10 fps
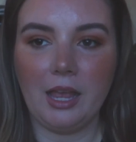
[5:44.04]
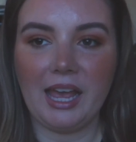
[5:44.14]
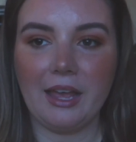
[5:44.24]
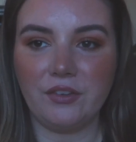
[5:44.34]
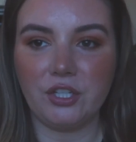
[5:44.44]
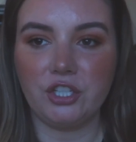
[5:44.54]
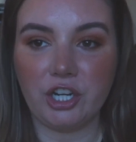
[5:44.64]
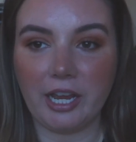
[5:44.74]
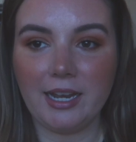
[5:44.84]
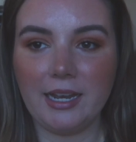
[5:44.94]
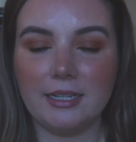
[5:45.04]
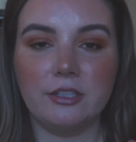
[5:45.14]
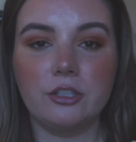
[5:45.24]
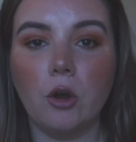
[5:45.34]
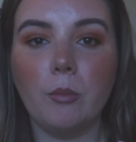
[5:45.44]
heavy shit. It's
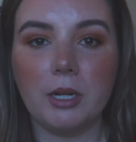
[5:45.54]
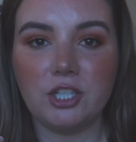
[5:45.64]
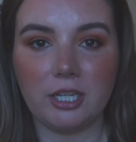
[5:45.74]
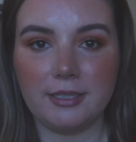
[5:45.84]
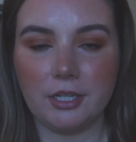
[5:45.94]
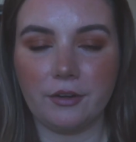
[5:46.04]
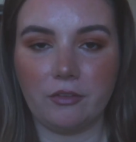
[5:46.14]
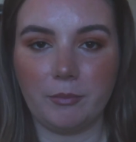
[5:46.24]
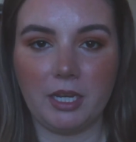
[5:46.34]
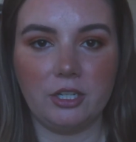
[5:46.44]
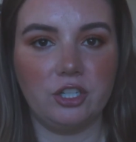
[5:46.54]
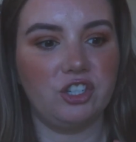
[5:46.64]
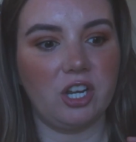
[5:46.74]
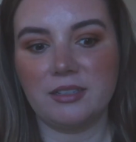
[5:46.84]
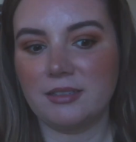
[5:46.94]
so much easier for me to
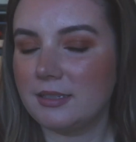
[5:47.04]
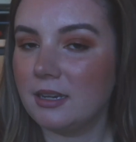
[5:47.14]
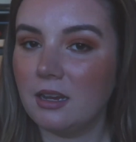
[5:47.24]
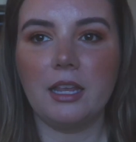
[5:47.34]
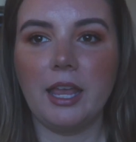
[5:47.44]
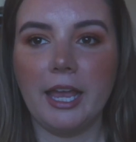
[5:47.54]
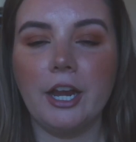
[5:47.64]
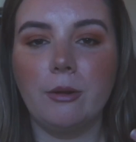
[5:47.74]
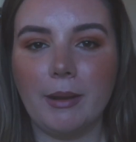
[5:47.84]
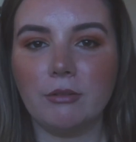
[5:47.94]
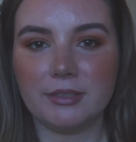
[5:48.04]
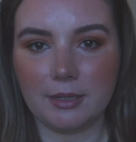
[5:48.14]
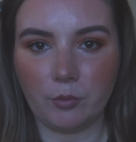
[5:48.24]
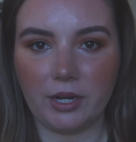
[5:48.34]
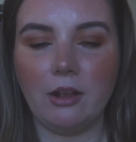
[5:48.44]
just care about
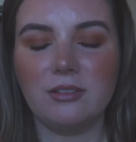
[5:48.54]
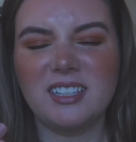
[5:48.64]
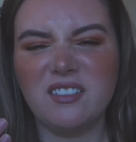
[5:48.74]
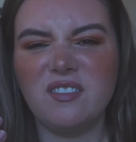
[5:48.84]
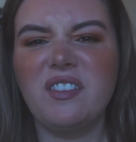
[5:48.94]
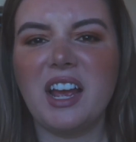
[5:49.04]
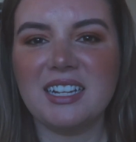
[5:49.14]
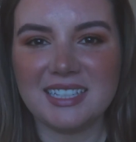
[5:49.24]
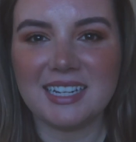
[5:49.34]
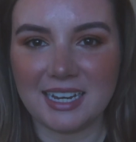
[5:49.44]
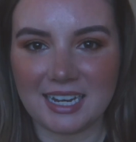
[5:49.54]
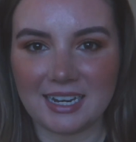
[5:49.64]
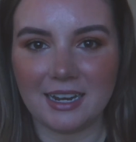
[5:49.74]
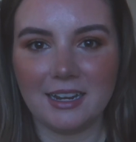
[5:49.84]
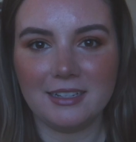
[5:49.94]
someone else, invest
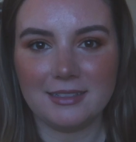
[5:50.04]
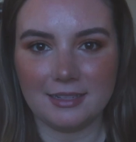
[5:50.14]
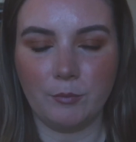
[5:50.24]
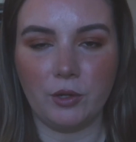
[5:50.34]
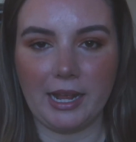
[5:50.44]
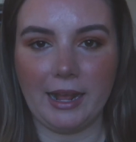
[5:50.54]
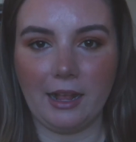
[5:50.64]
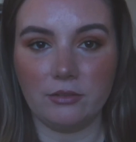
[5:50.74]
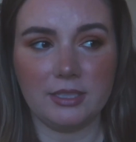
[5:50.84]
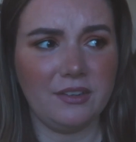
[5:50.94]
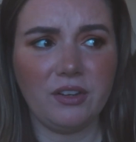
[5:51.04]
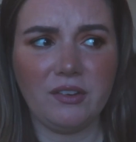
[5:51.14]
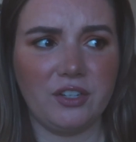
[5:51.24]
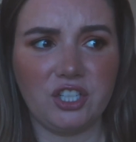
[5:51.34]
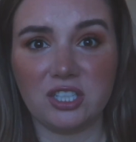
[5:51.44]
in someone else, even
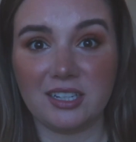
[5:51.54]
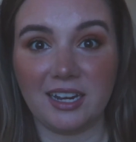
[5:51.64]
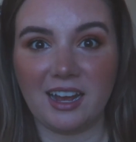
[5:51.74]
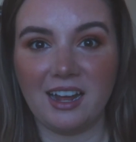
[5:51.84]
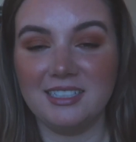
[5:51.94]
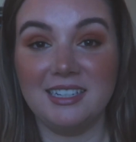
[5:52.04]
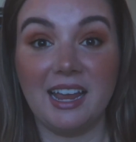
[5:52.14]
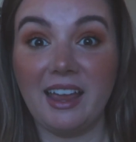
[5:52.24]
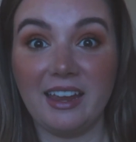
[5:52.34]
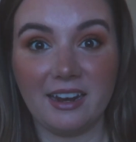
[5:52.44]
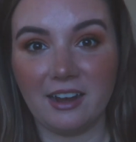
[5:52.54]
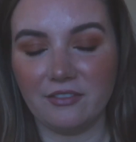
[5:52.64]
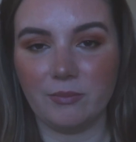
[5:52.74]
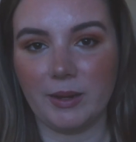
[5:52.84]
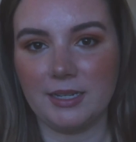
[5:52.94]
if it's just like a day
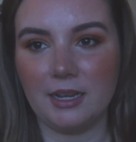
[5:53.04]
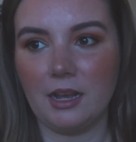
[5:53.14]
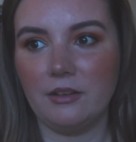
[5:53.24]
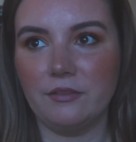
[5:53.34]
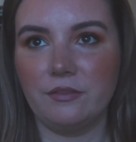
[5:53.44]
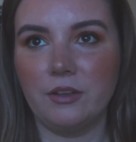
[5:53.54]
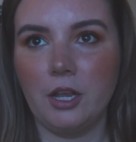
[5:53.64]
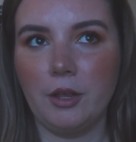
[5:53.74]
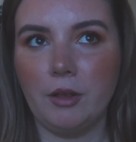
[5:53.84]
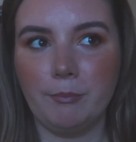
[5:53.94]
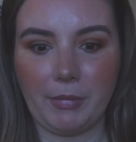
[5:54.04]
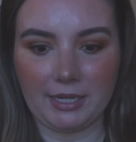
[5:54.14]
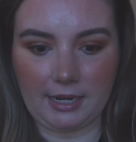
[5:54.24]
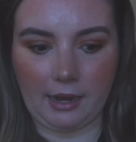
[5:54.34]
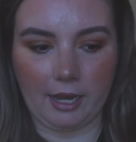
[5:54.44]
of my
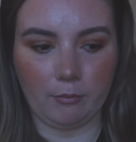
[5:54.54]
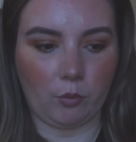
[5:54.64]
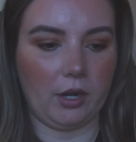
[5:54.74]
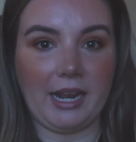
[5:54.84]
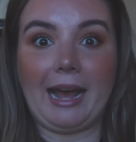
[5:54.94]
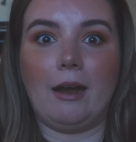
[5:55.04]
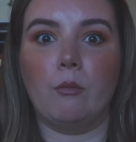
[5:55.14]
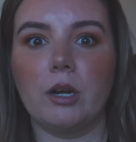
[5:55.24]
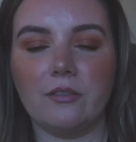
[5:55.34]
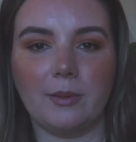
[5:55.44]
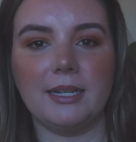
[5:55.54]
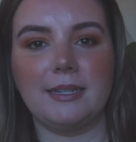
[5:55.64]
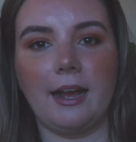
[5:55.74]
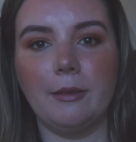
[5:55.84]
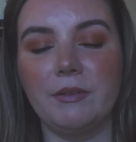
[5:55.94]
time or an hour of my
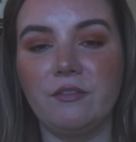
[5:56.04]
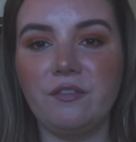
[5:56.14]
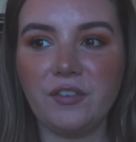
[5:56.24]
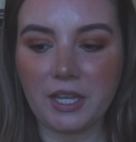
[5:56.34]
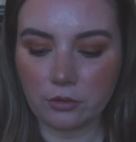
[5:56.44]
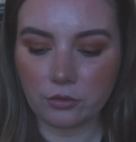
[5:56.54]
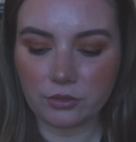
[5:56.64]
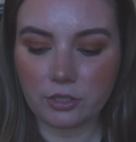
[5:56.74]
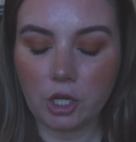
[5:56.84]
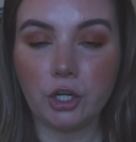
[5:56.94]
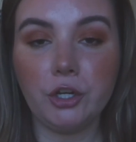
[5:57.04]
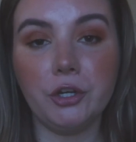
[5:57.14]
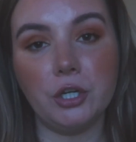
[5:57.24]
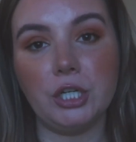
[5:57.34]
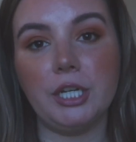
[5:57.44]
time. It feels
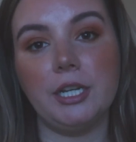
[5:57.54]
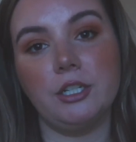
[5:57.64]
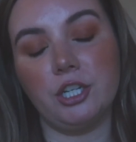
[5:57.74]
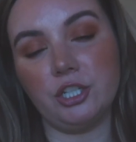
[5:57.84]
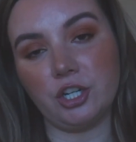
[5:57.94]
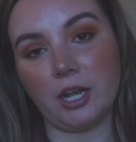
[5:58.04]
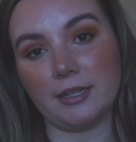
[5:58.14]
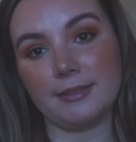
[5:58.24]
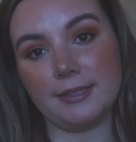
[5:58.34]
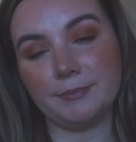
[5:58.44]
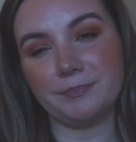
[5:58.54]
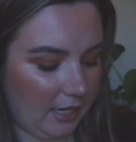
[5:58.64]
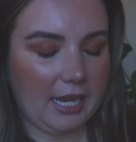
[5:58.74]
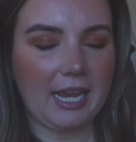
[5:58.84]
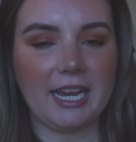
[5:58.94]
good to just,
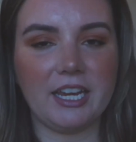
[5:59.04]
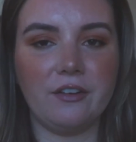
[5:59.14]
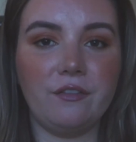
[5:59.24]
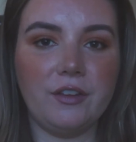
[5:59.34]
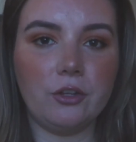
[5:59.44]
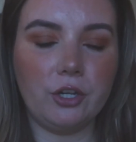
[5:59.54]
it can feel